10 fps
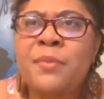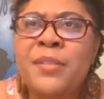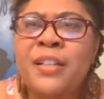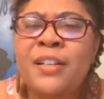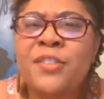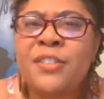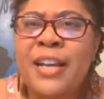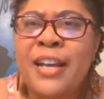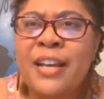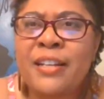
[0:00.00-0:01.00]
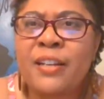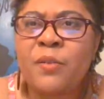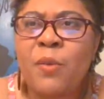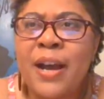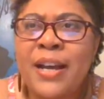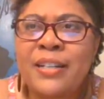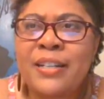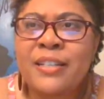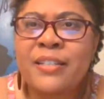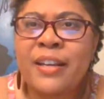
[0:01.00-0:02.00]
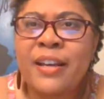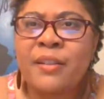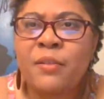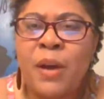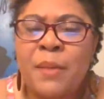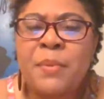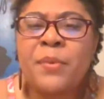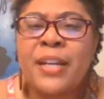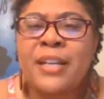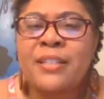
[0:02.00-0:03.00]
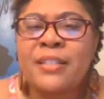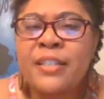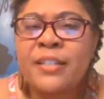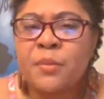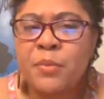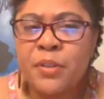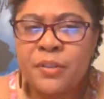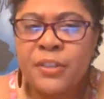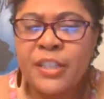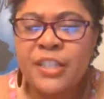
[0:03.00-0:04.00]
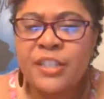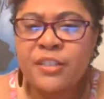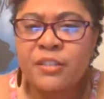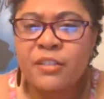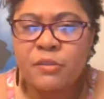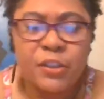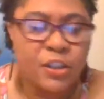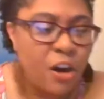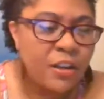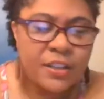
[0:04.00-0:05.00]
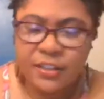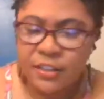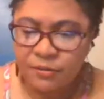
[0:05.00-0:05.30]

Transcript: understanding why it is that white people can't see their privilege, regardless of